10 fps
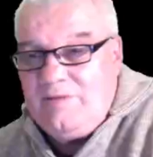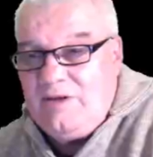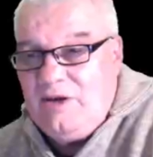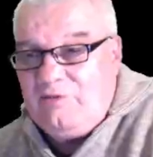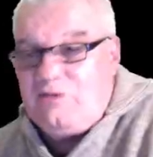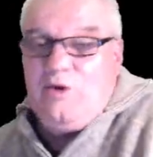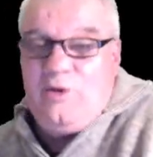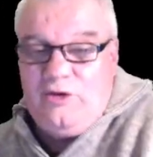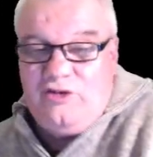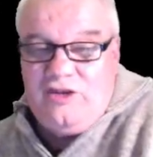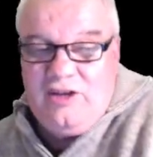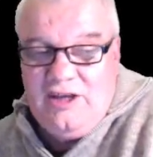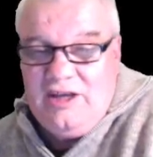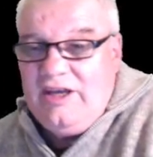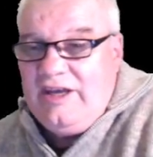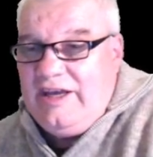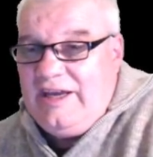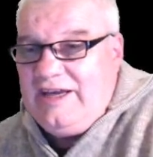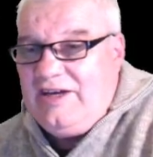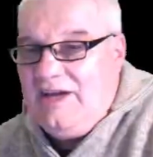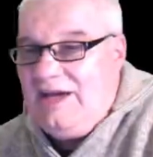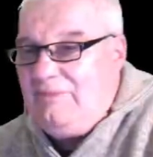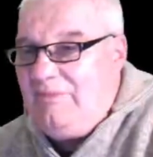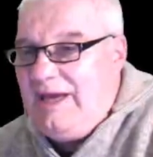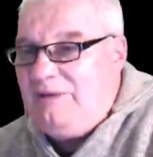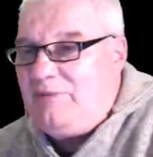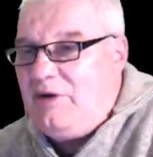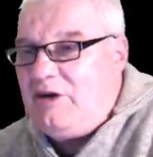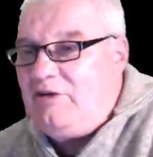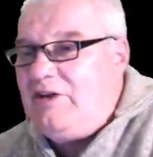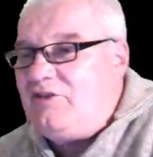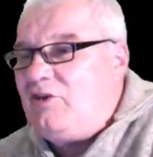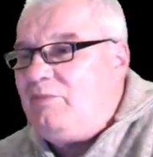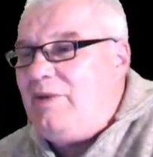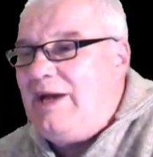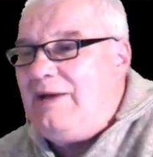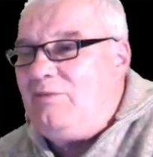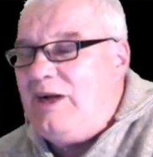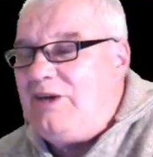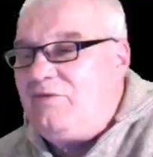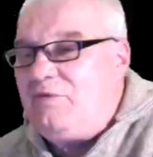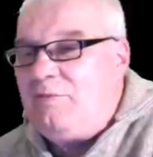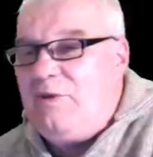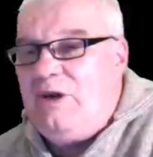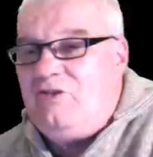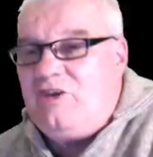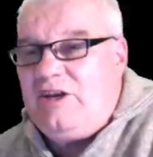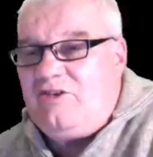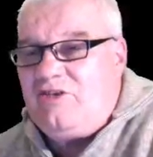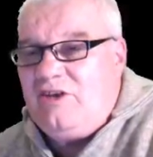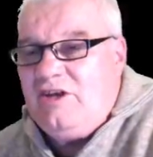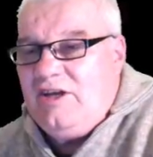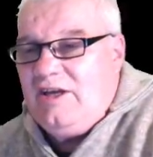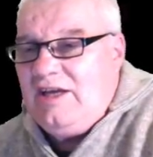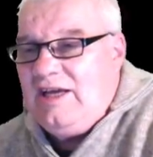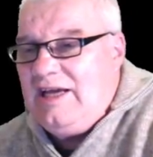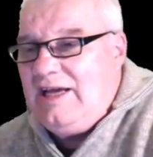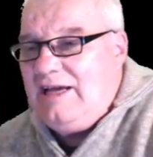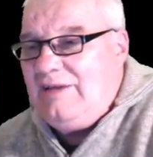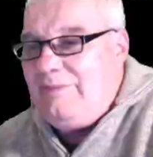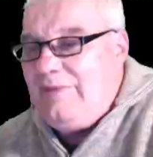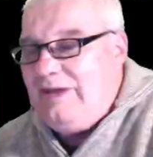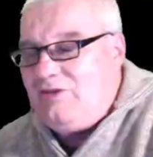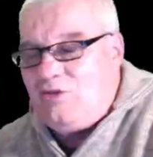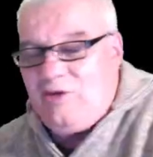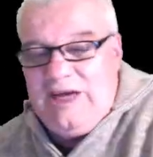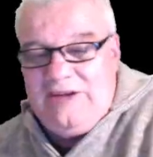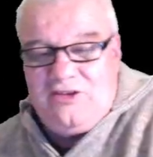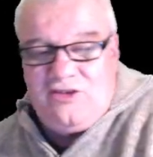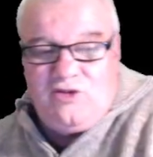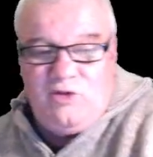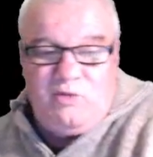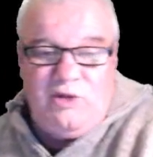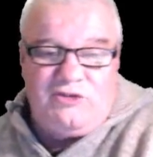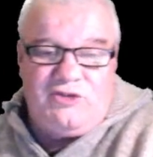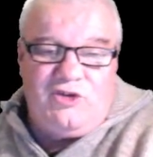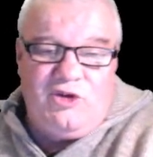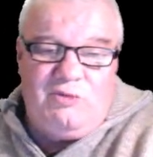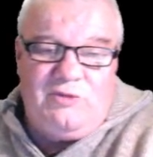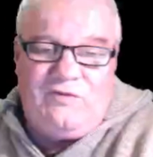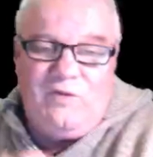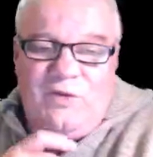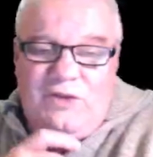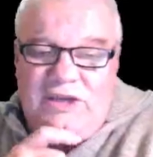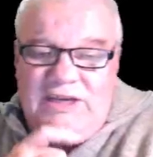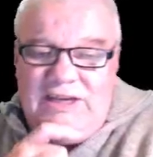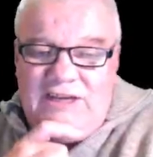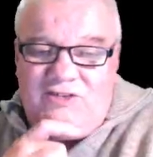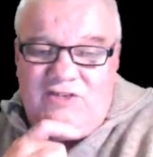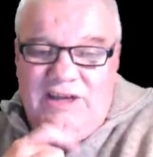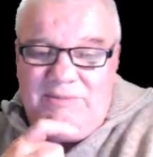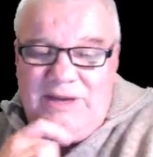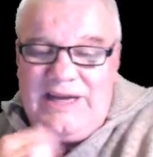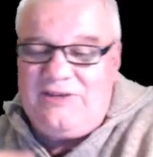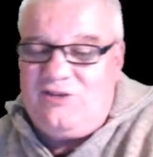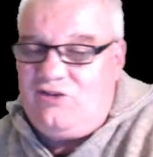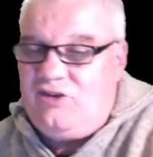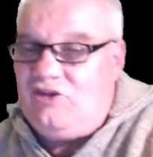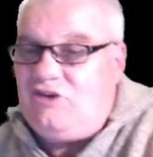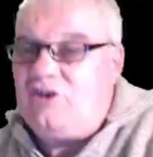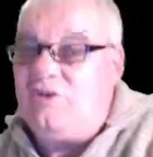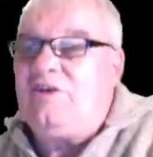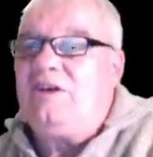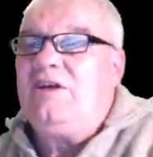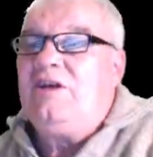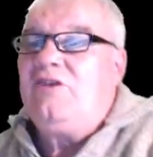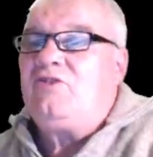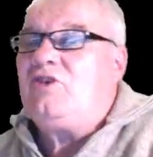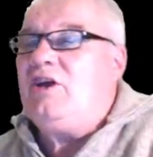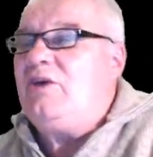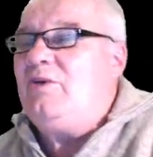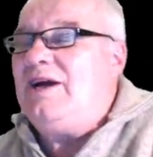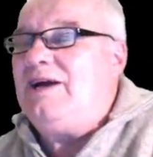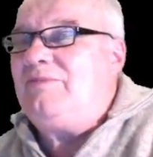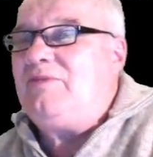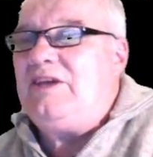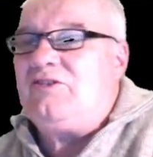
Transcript: of course, and made progress on part 1 of the project. And sort of understood what to do before the next part of the session. So that's